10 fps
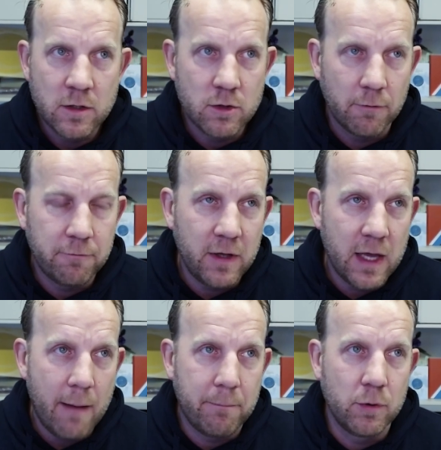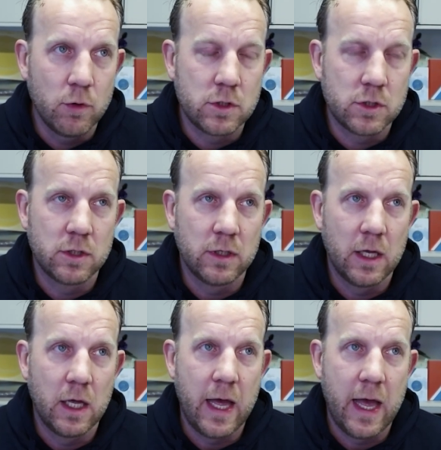Sophia puts
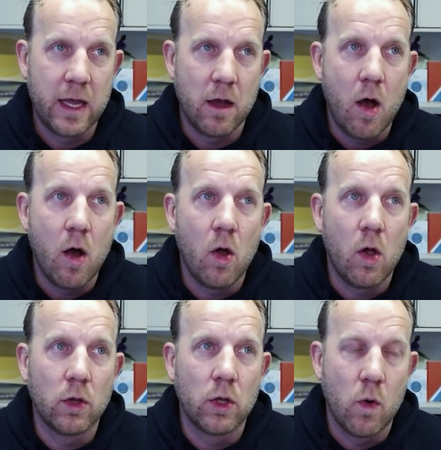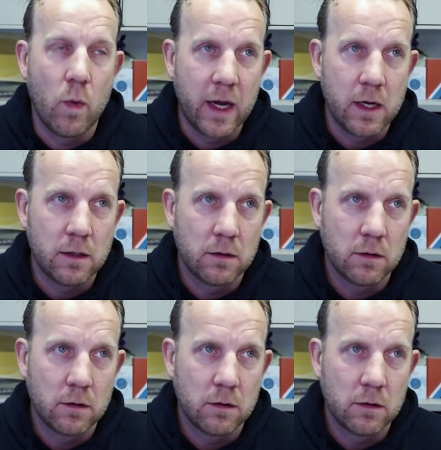a all-knowing